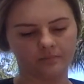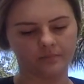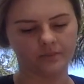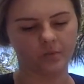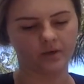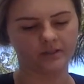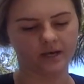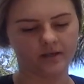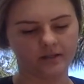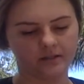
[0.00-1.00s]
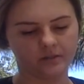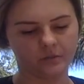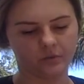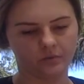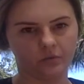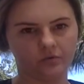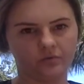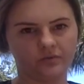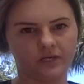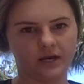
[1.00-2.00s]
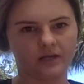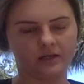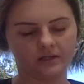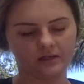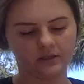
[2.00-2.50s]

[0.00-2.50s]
So once that is removed and